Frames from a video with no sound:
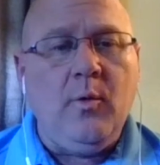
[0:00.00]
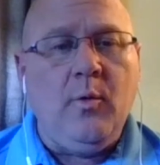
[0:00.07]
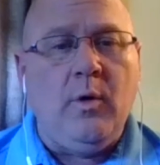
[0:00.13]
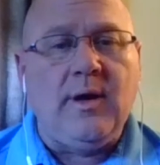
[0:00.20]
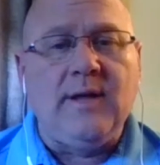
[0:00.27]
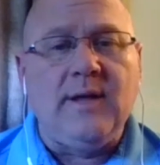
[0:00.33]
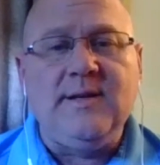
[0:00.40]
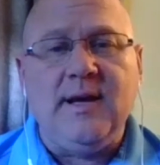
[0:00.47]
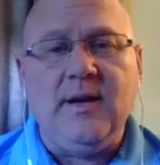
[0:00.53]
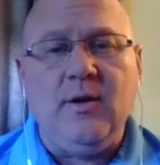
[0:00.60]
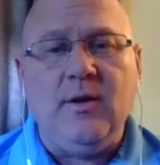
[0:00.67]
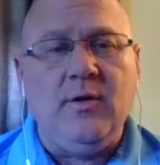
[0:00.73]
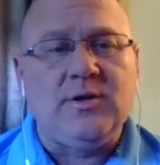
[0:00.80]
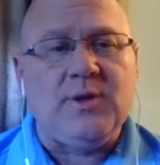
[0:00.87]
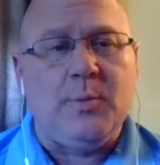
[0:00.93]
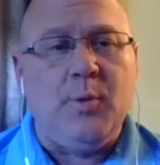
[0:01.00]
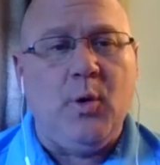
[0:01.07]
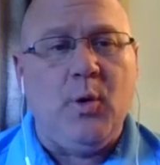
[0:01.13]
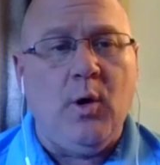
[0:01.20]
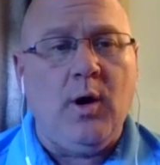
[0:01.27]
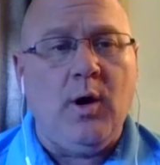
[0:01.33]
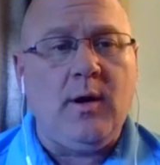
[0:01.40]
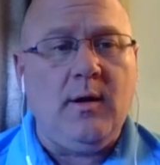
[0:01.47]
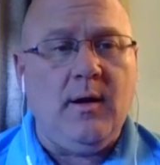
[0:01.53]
continue to support